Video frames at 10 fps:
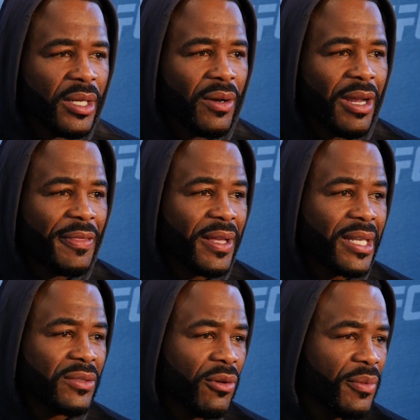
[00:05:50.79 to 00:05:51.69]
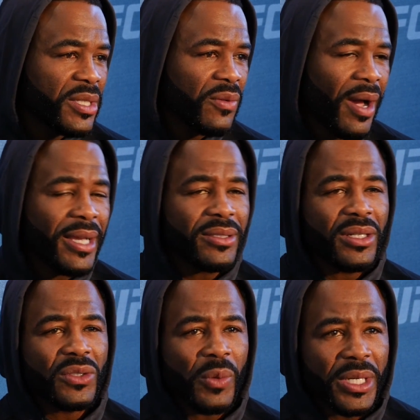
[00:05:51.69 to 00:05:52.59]
you know, and I think that's one reason why he's
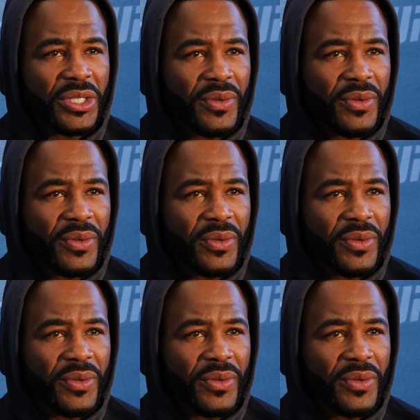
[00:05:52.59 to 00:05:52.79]
on his winning